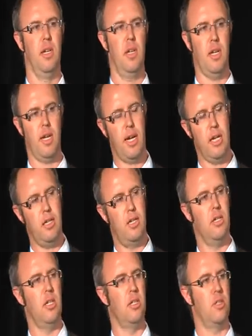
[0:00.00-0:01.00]
And again,
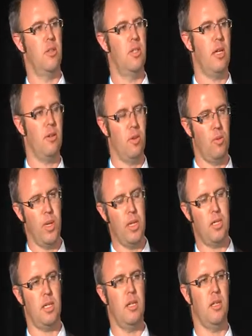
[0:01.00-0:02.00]
you can do that when
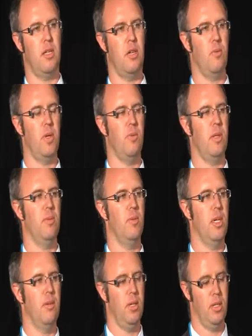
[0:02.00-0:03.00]
the sun is there,
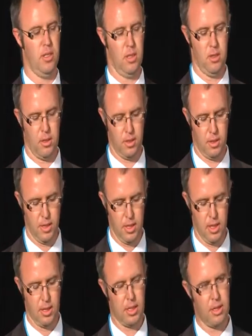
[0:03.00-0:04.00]
when it is not,
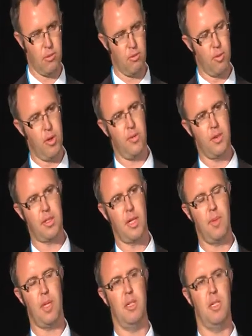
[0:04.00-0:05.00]
removing
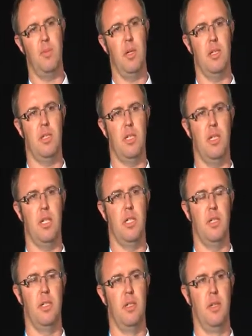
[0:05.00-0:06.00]
some of the intermittency
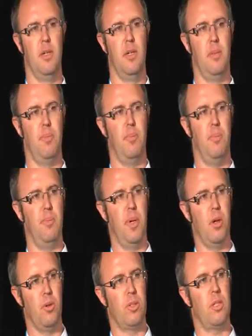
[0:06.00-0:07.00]
nature, but
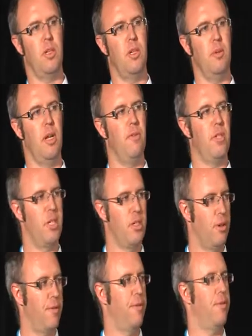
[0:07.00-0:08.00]
also leveraging
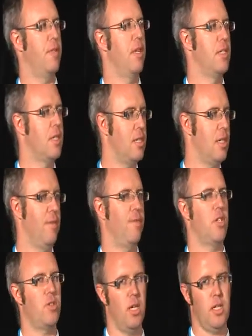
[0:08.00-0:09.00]
off the existing
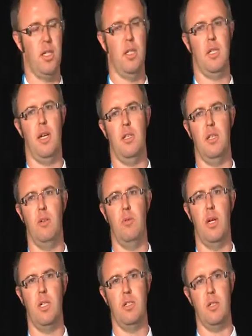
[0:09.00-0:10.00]
infrastructure that's out there
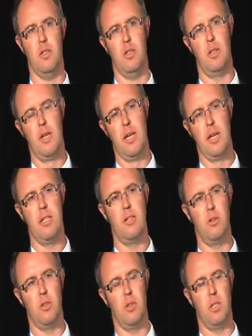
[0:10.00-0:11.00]
already, so you're
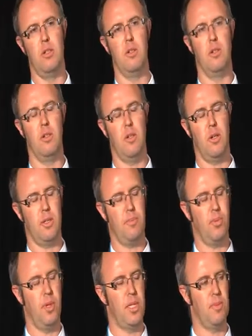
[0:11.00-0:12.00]
not
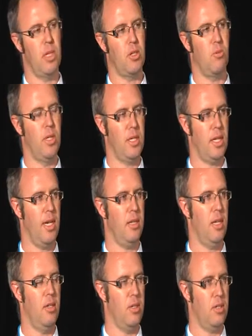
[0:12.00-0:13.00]
putting as much risk out
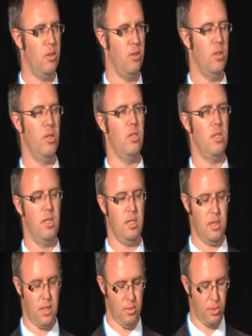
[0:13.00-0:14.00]
there, you're still using the
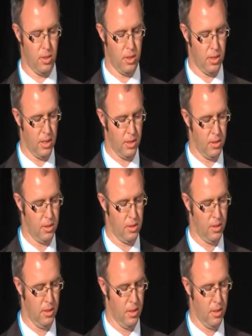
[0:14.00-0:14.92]
existing processes.